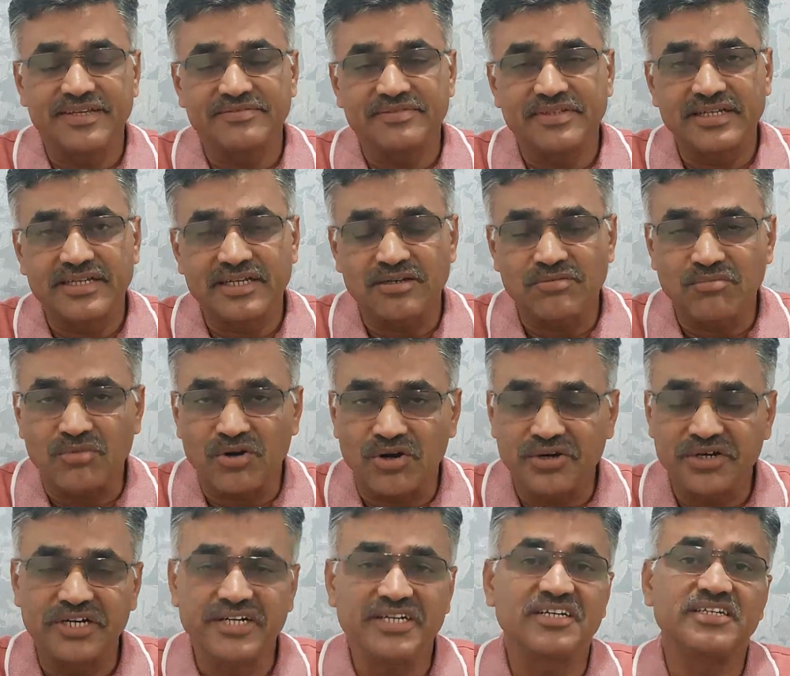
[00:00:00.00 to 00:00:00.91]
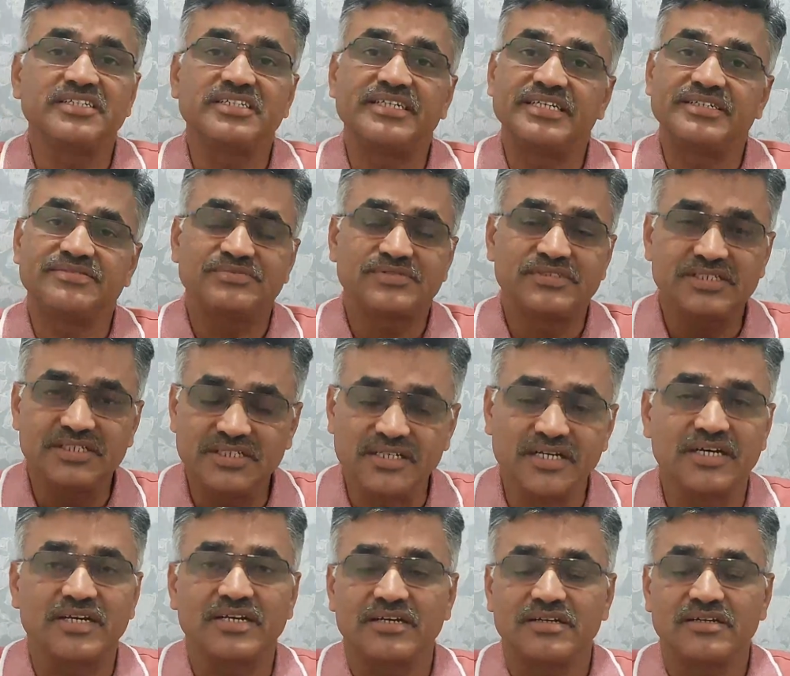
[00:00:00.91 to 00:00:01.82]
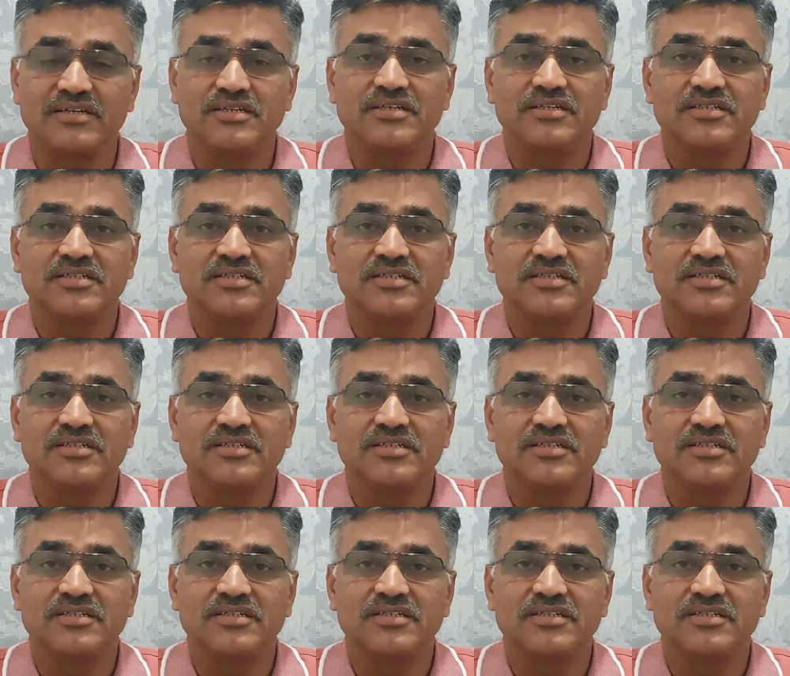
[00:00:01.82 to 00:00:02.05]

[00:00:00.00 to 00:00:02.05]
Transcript: if they can monitor the FCR,